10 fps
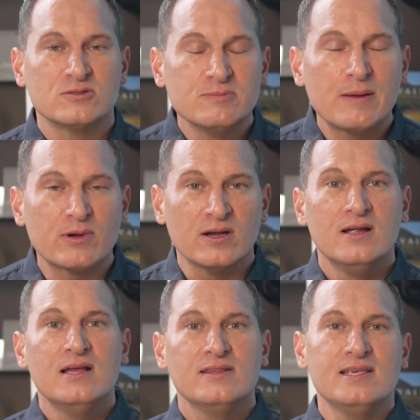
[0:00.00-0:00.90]
And remember,
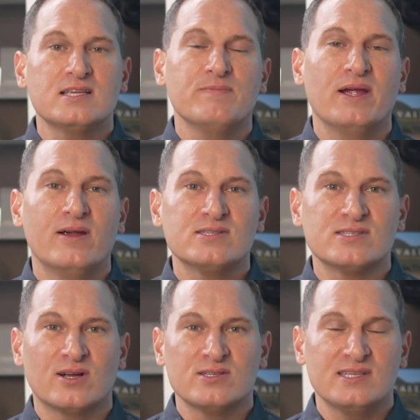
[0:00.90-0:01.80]
these
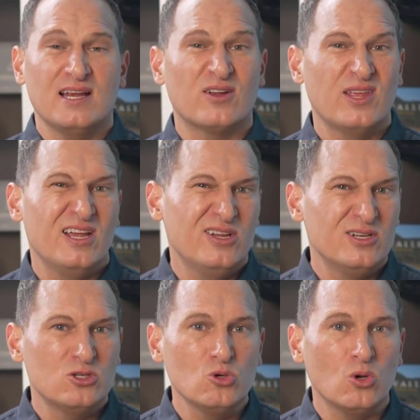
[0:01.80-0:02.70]
comparisons aren't saying are they a
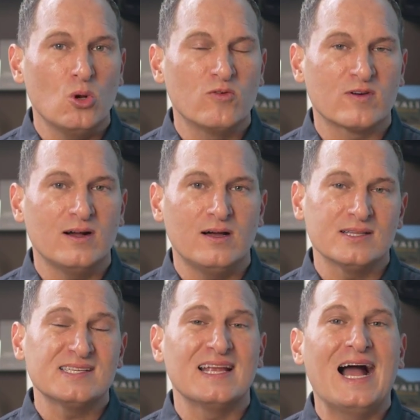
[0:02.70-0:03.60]
good tool overall,
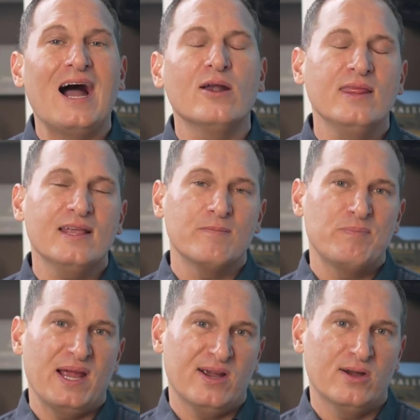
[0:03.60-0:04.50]
it's saying how do they
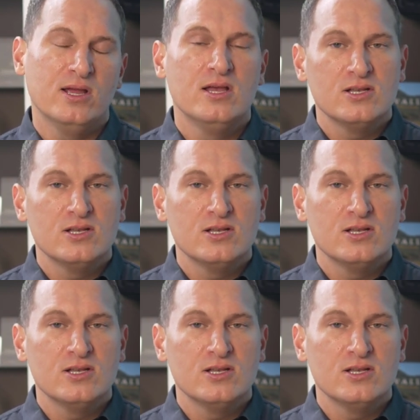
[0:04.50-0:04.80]
compare